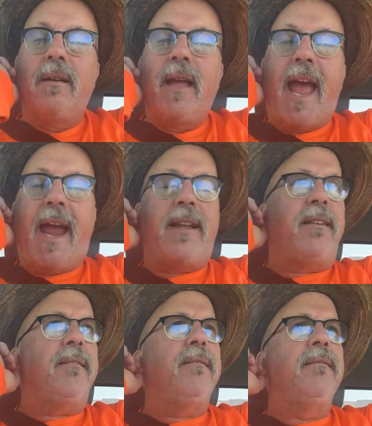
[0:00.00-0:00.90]

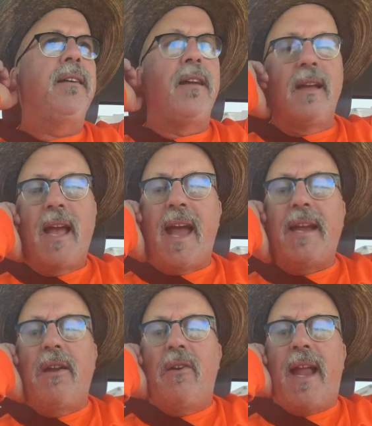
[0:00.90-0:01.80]
Aiden. How you
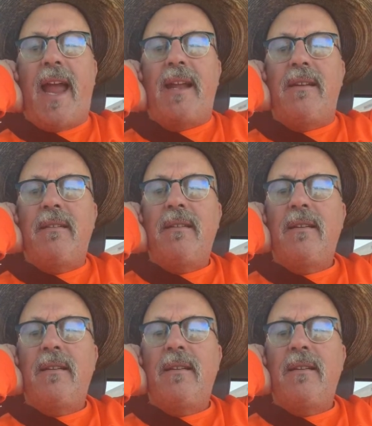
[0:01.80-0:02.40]
doing, Aiden?